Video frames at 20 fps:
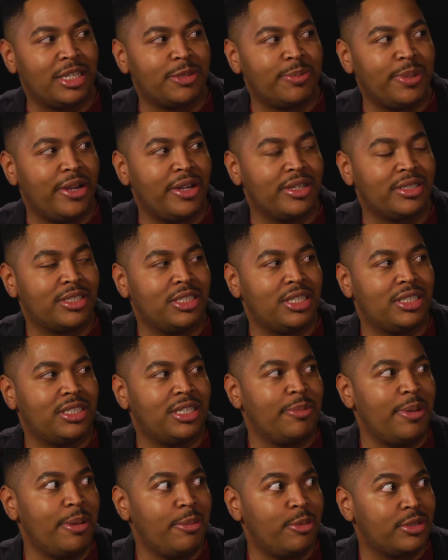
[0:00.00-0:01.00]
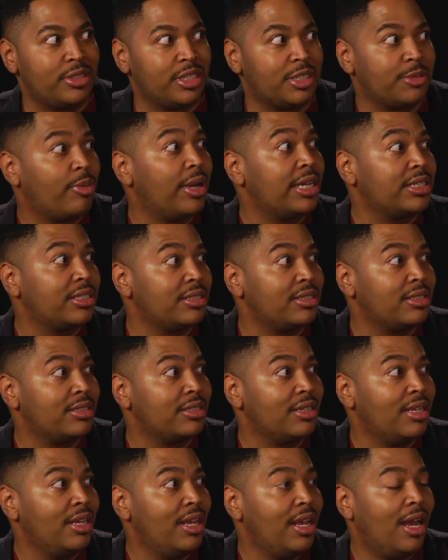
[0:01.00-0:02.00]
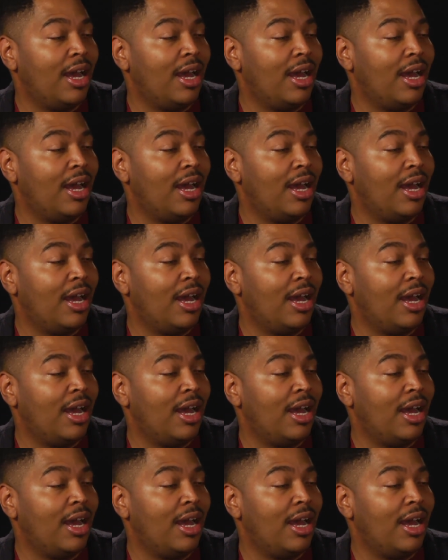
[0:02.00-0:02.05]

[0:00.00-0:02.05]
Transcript: experience to just see people's expressions,